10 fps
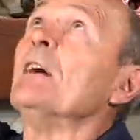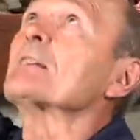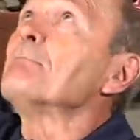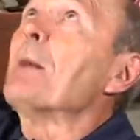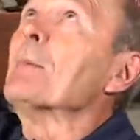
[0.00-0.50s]

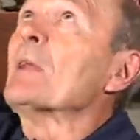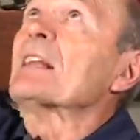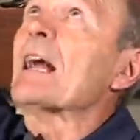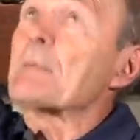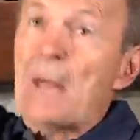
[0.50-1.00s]
It's
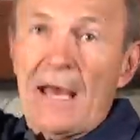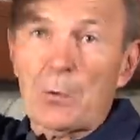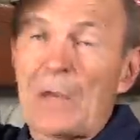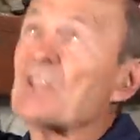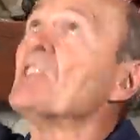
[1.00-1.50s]
bubbling like mad,
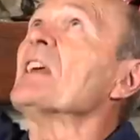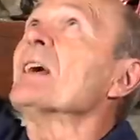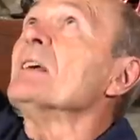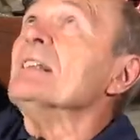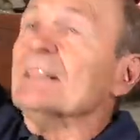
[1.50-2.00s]
wasting
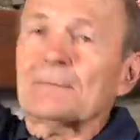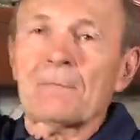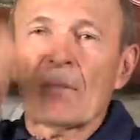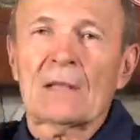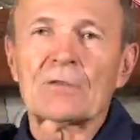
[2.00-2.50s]
air.
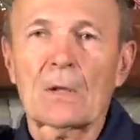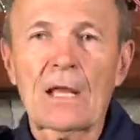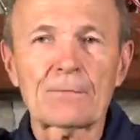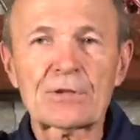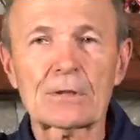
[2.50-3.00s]
So
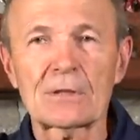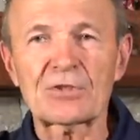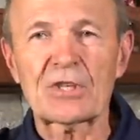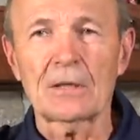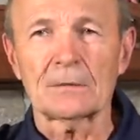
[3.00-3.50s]
that was a good
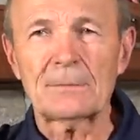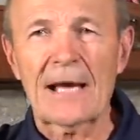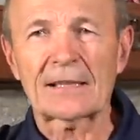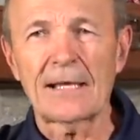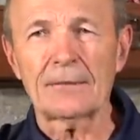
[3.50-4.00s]
skill
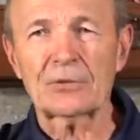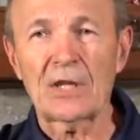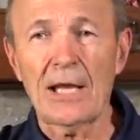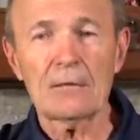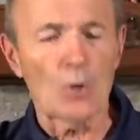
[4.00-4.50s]
back then.
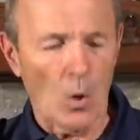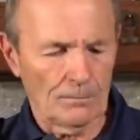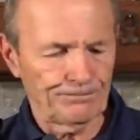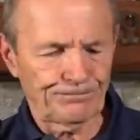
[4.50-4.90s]
Today, no.